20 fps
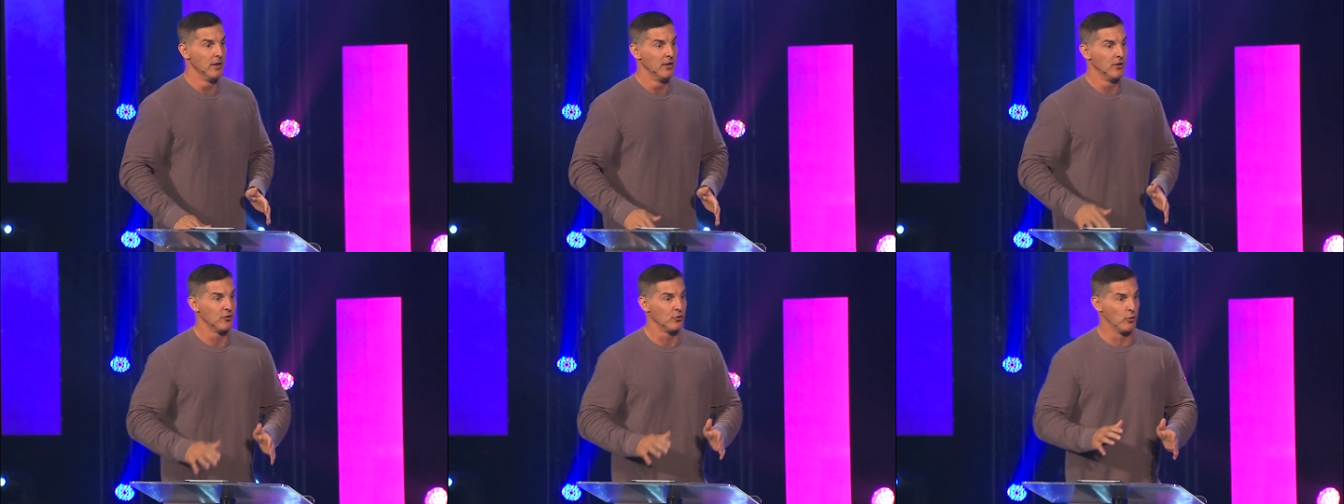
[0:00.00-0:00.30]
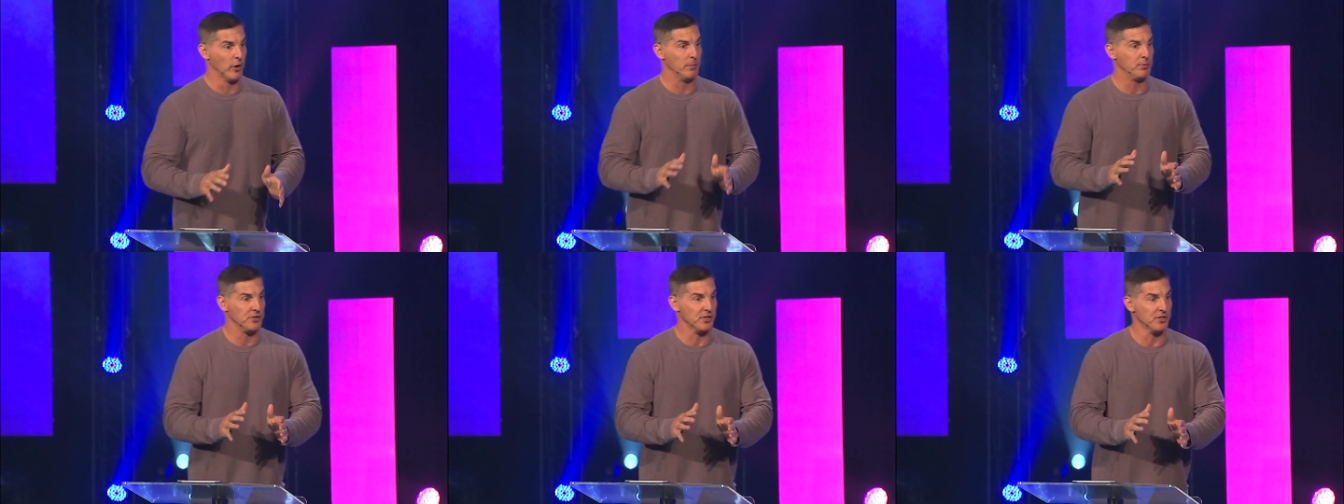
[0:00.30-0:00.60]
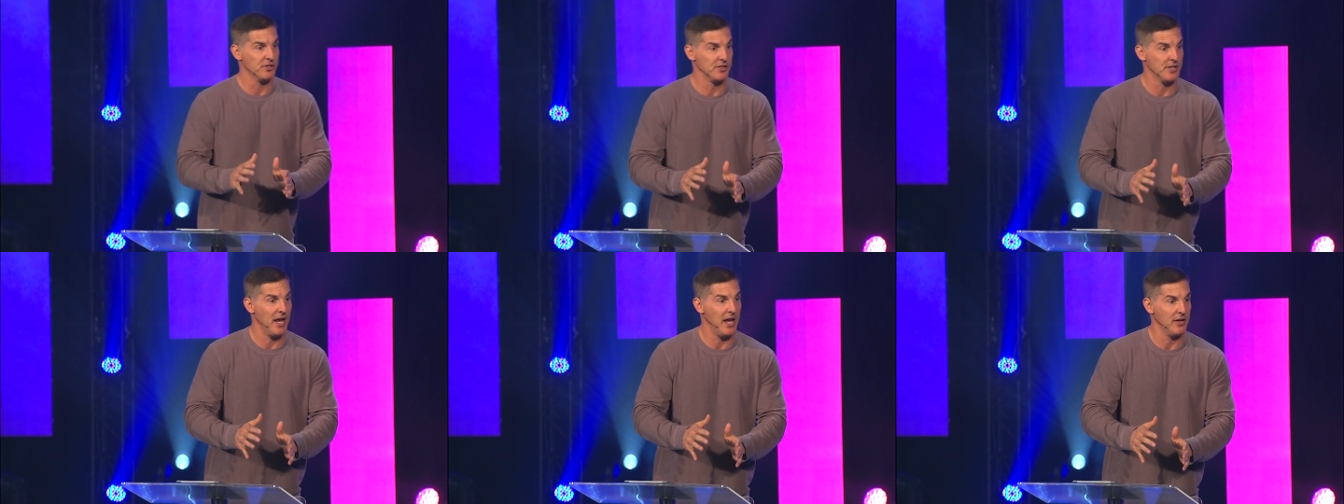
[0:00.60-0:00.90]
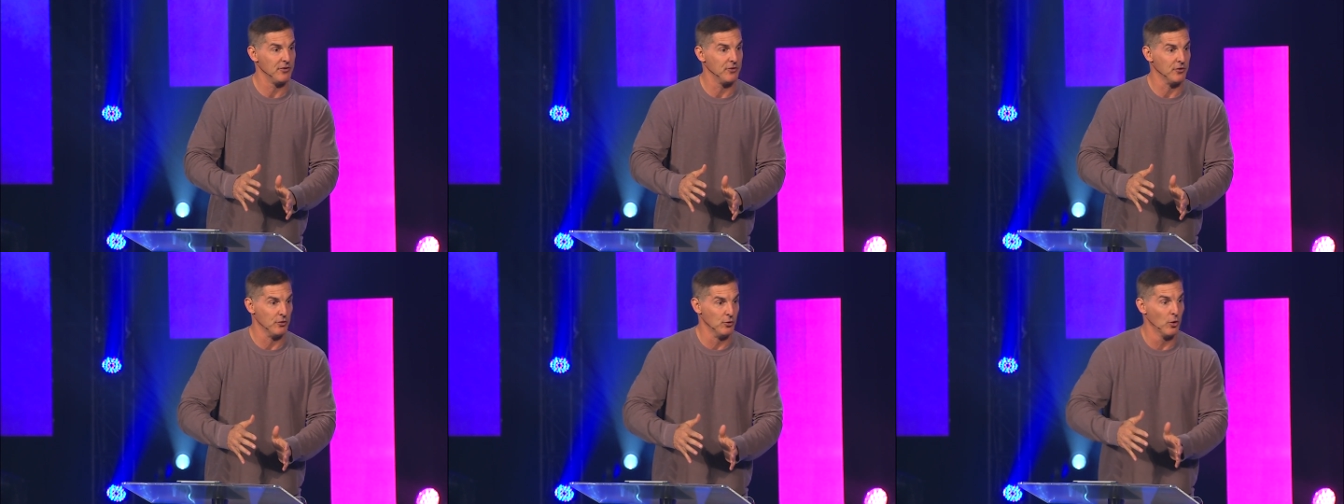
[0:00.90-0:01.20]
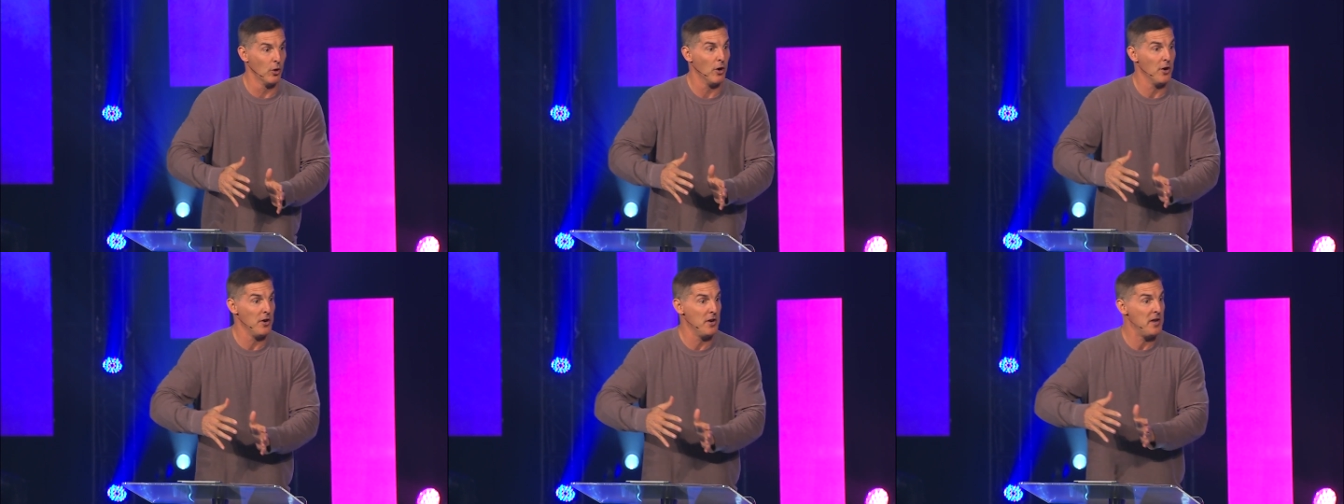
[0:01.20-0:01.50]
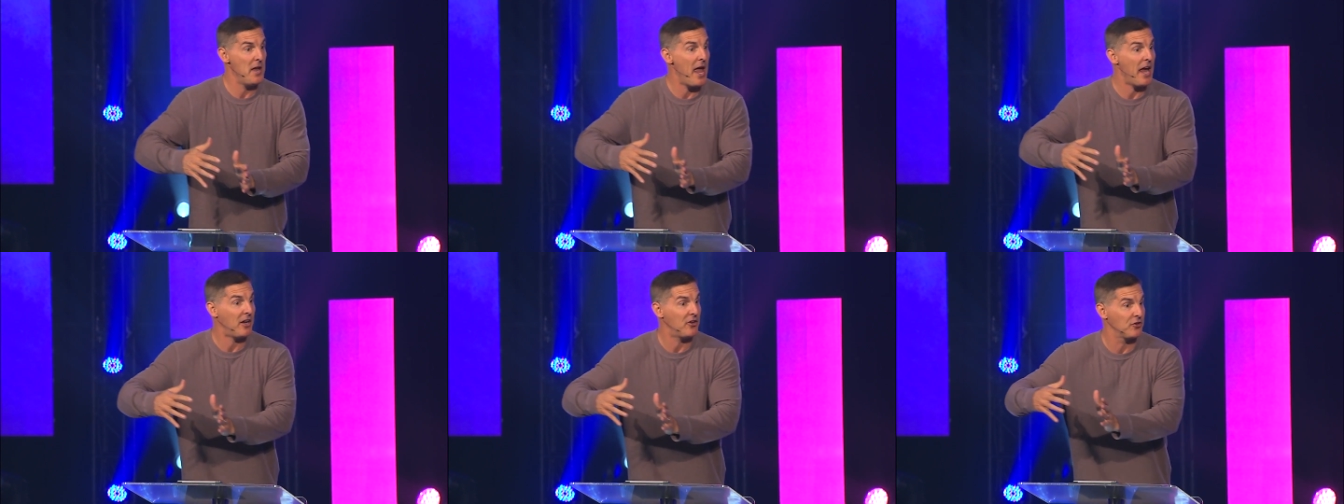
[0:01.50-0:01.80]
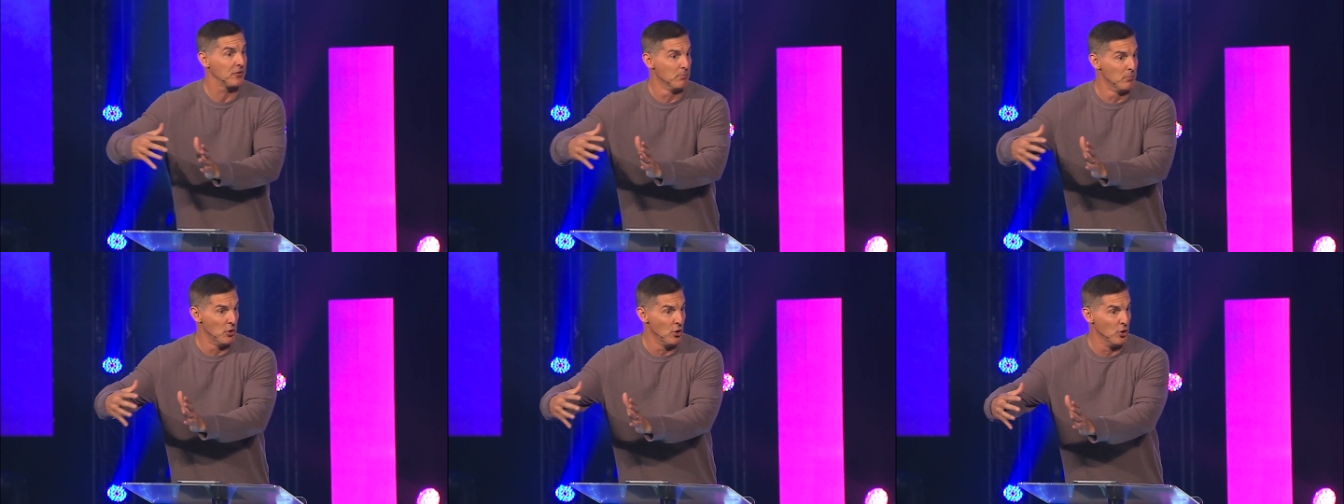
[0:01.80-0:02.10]
Scripture says your
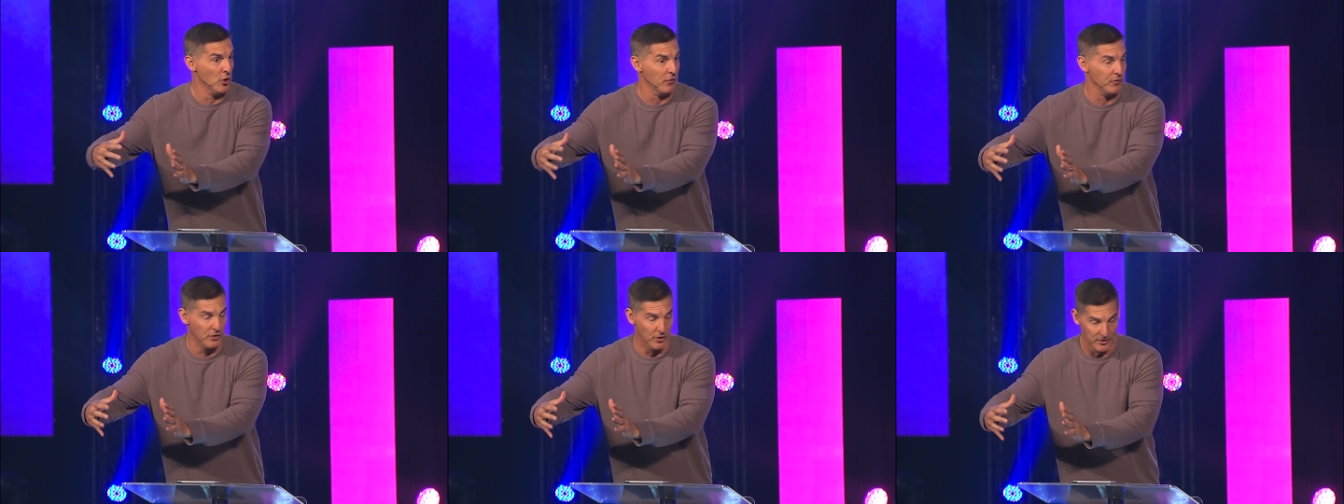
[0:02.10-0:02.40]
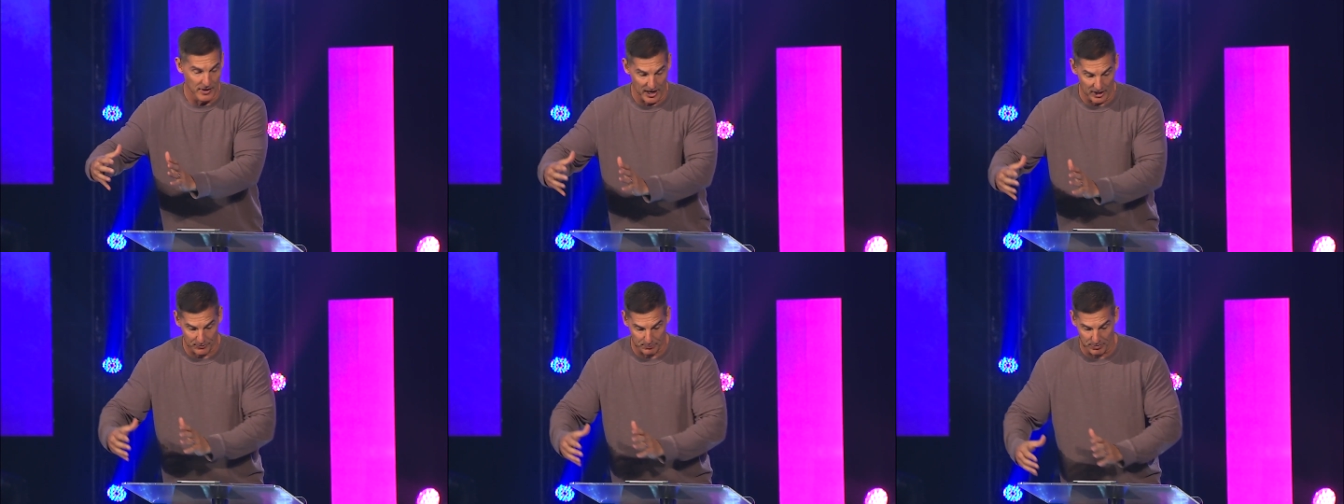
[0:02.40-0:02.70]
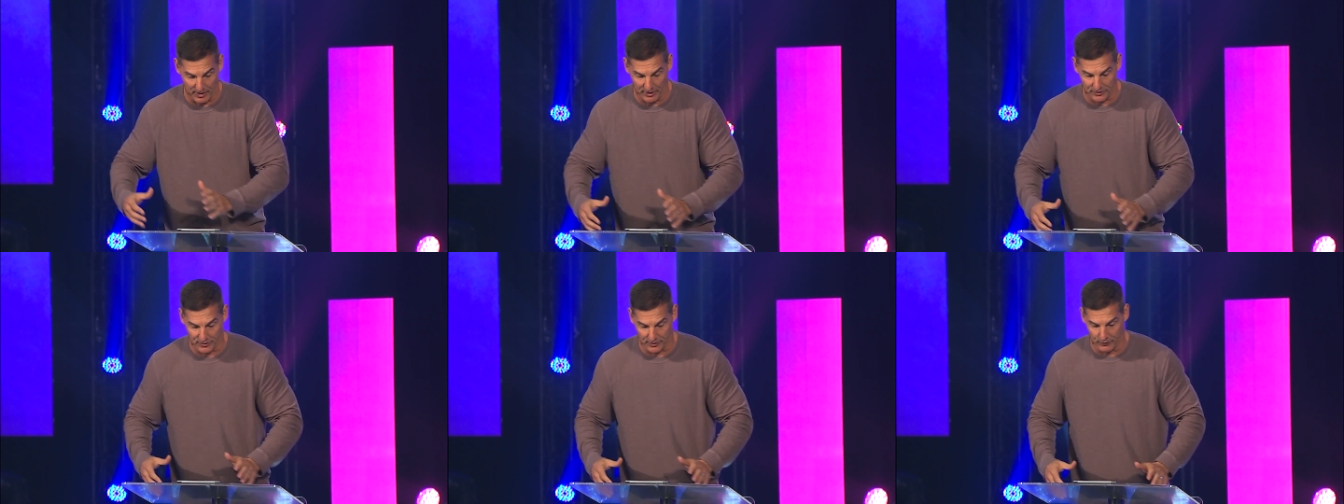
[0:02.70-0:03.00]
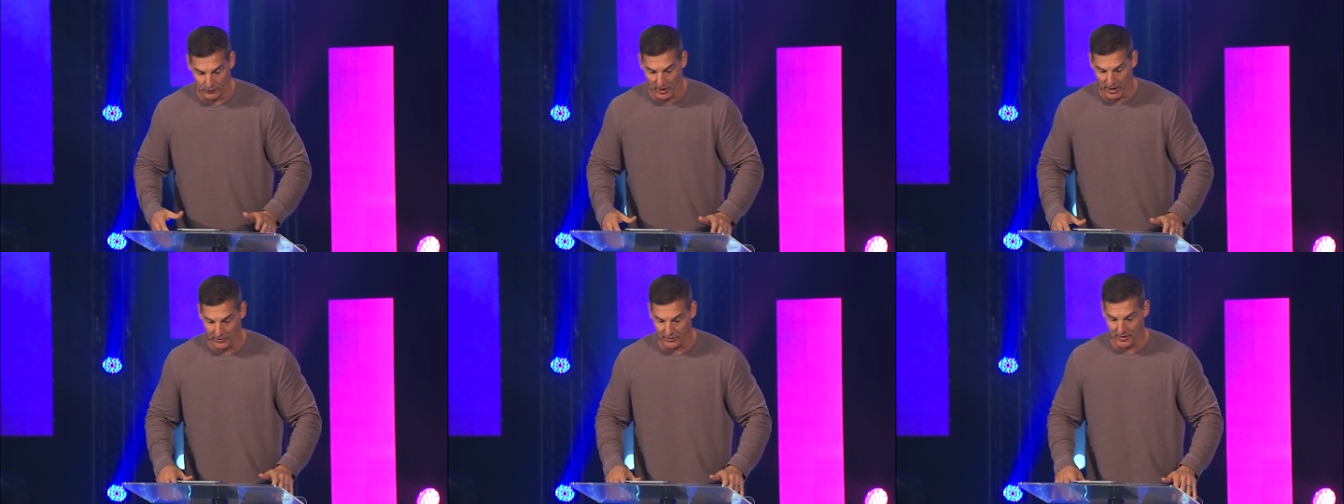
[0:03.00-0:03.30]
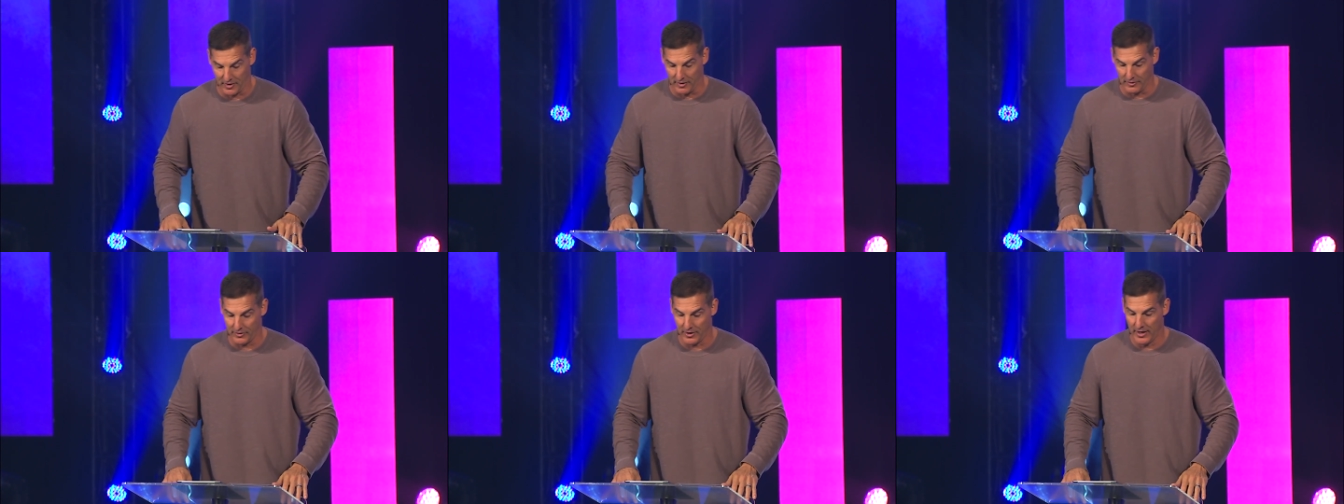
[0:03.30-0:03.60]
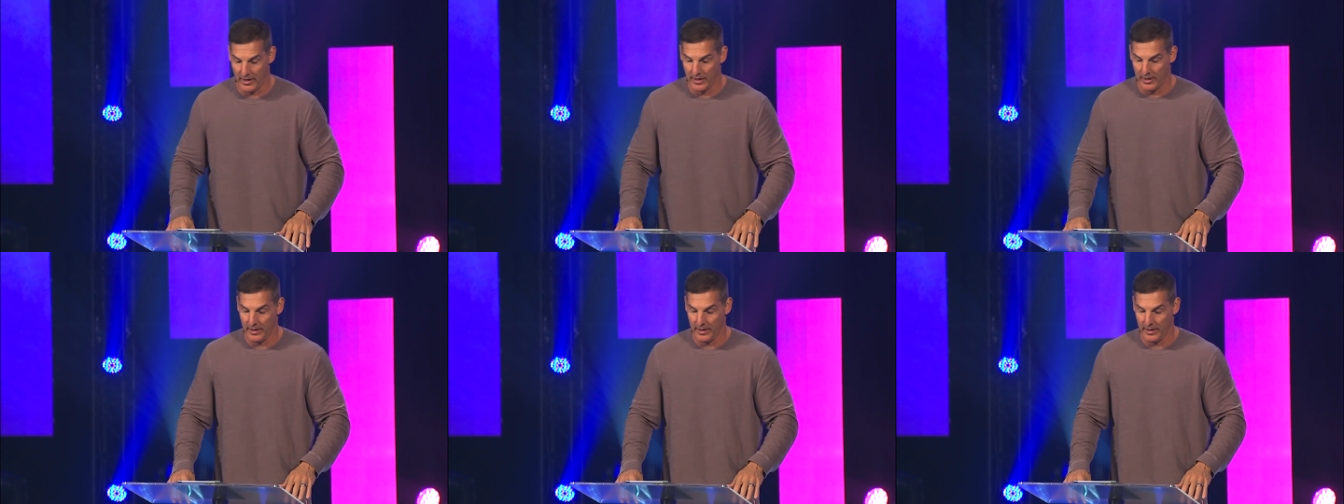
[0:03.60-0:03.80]
next move, your next place of residence,